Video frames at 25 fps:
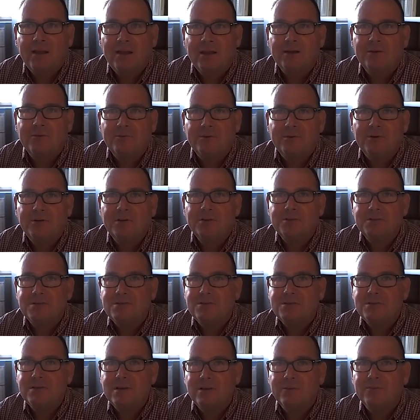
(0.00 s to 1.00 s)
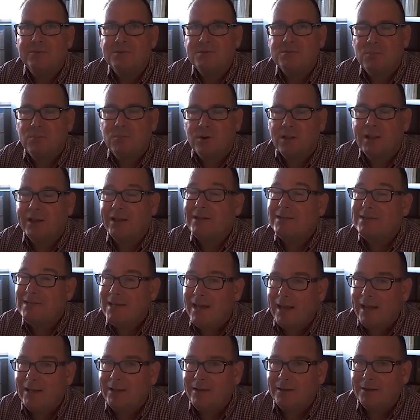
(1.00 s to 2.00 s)
it was more like
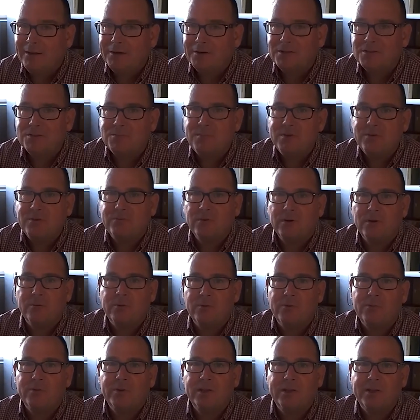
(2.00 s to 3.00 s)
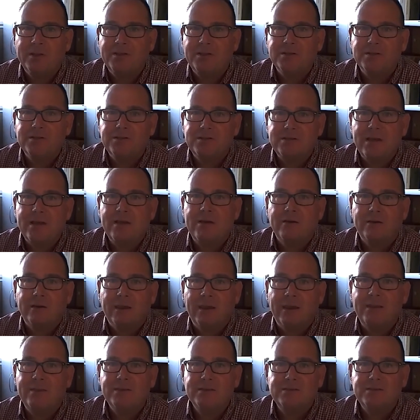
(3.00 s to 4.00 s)
10 years before we really could say,
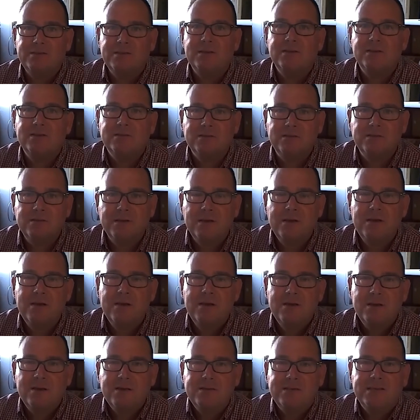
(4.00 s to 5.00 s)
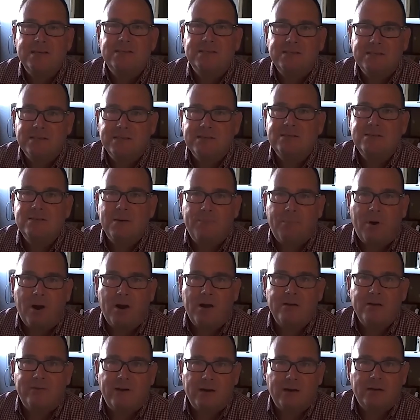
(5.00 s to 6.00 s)
okay, this is the
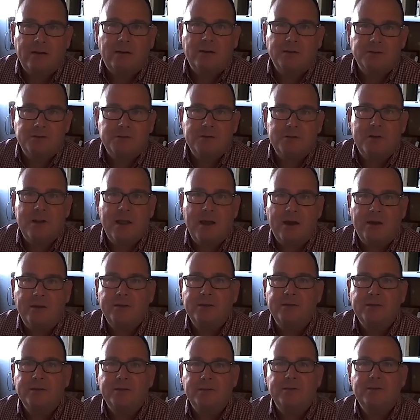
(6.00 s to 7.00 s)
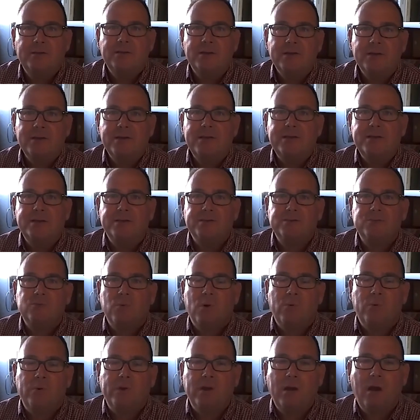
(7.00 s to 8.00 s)
part of our culture now. It is
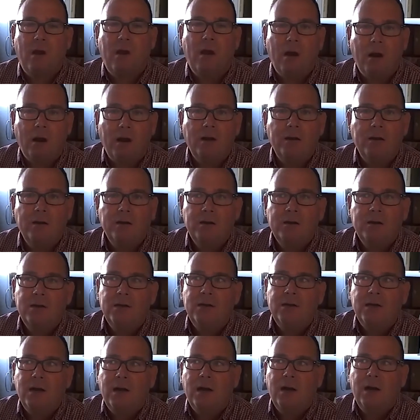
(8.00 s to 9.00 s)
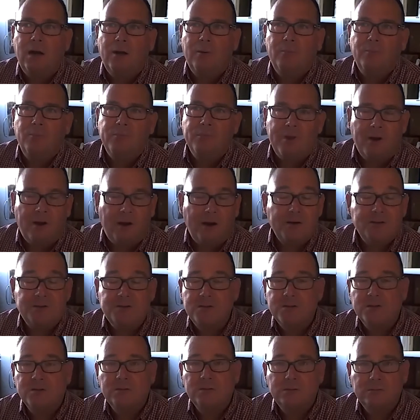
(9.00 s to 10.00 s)
what we are. There are
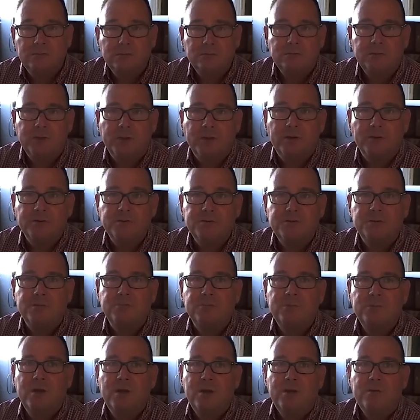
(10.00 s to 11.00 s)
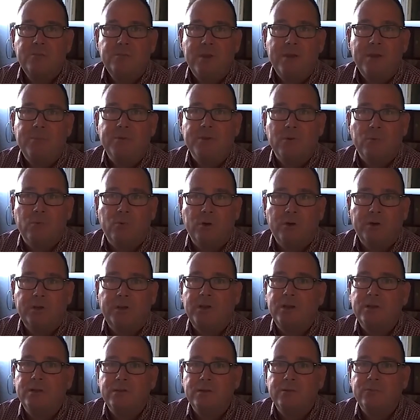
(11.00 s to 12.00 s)
still some people that
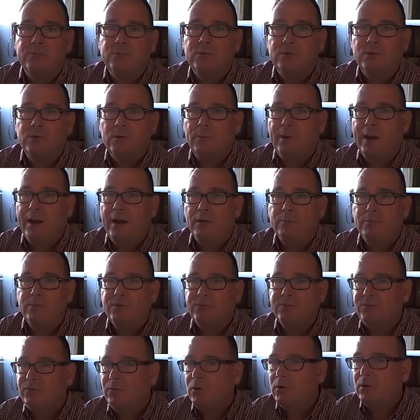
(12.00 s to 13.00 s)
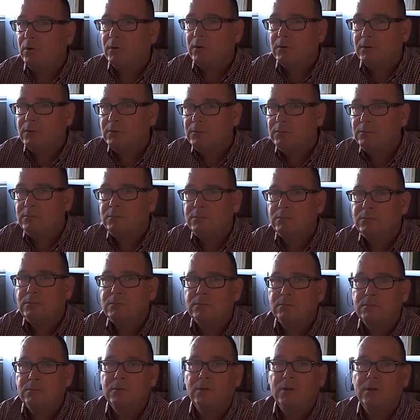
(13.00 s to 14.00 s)
work here that were around before,
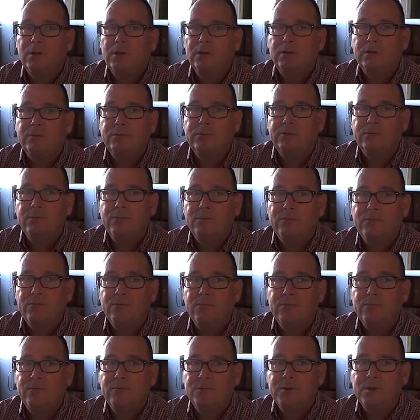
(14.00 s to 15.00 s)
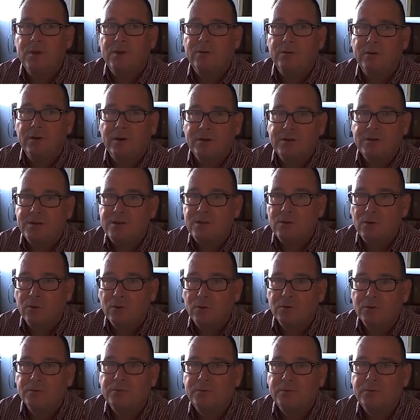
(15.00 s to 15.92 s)
under the